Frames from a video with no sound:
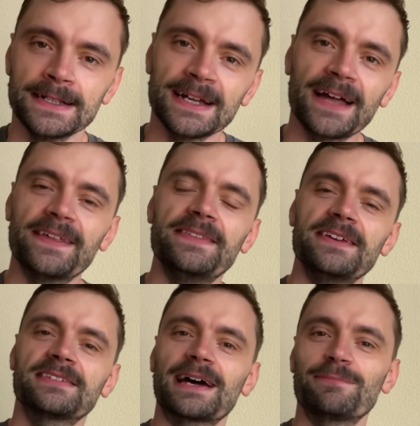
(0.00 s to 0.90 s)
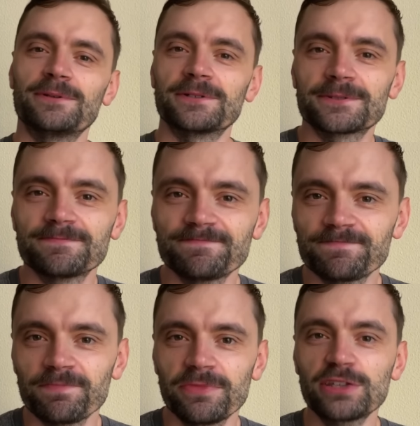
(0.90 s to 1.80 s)
and then this happened.
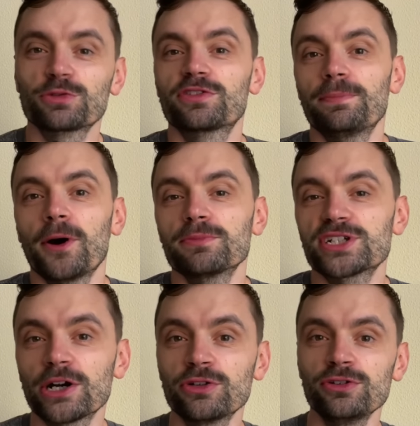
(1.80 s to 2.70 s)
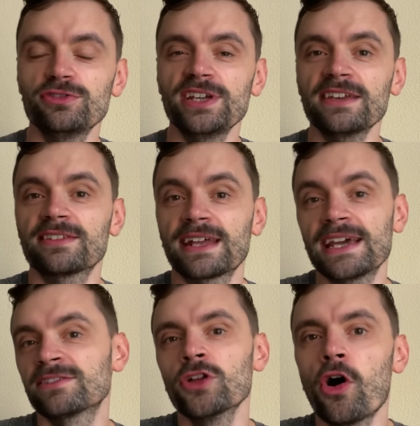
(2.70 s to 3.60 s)
This was the bombshell news yesterday.
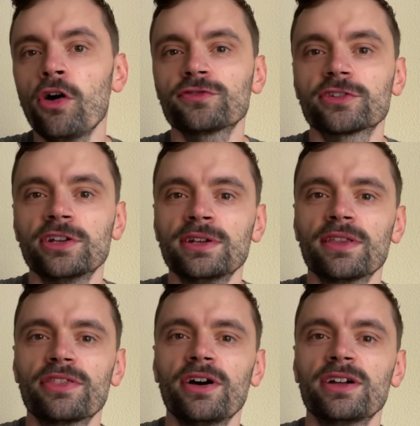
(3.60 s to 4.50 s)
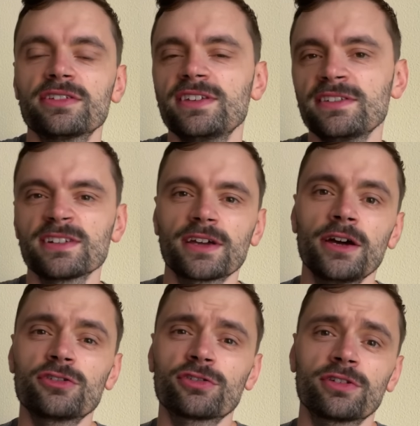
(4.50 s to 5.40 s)
It's not often that an assistant
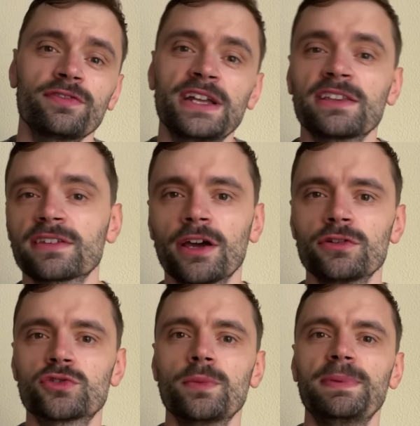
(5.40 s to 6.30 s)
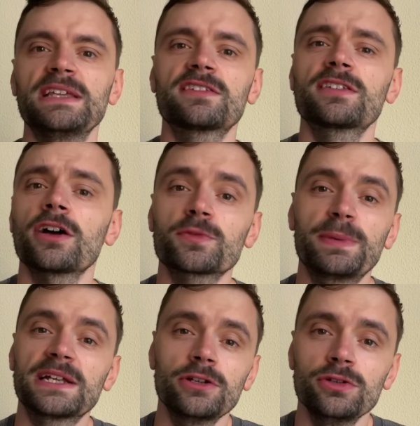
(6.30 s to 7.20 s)
coach or a defence coach would be such
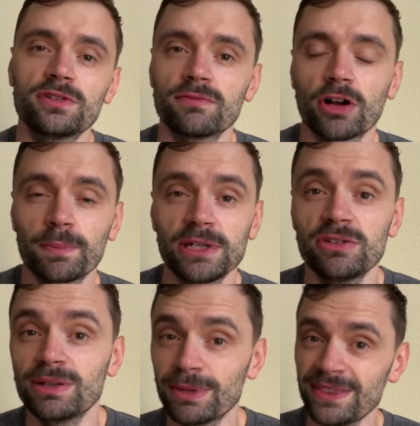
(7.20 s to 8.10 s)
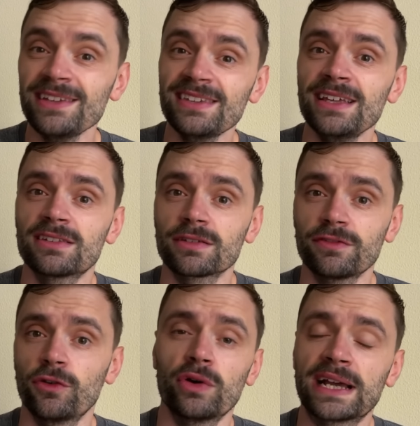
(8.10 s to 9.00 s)
big news in rugby union, but this is
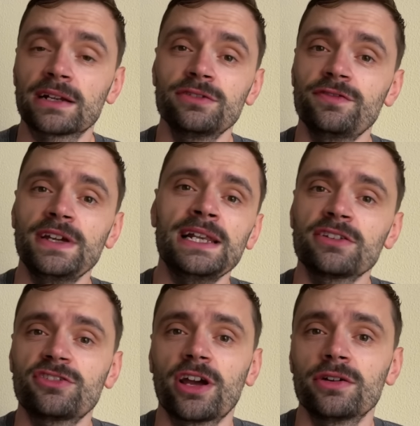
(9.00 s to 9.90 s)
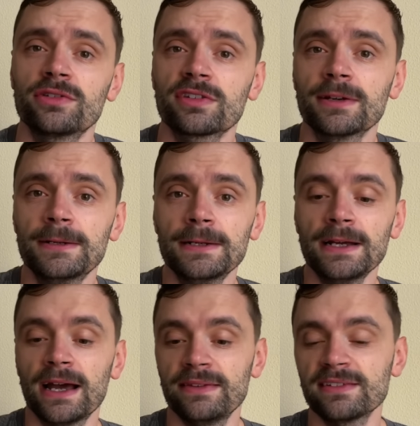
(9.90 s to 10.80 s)
for England. Felix Jones,
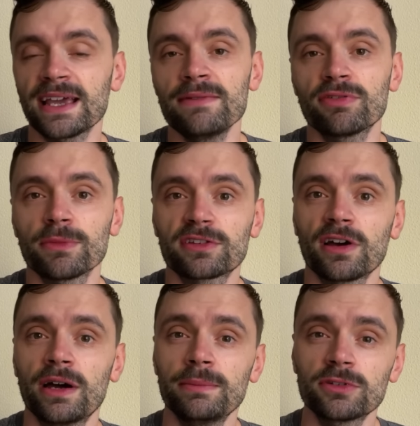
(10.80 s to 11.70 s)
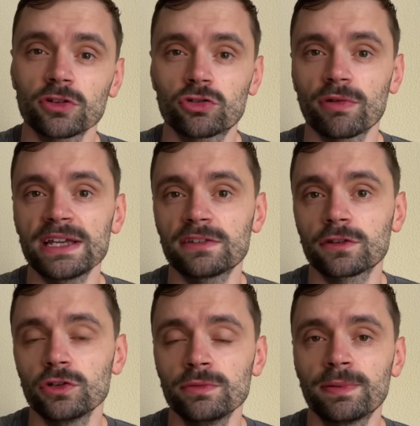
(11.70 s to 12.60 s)
and this came from the Times, great
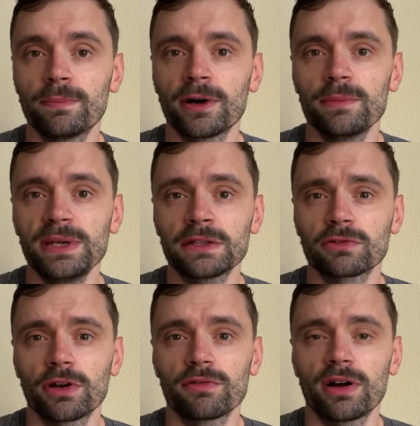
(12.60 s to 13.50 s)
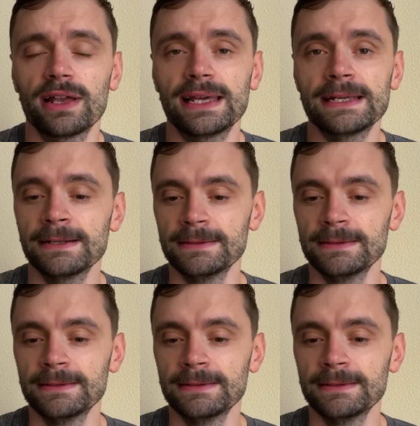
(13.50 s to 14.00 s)
scoop by Peter O'Reilly,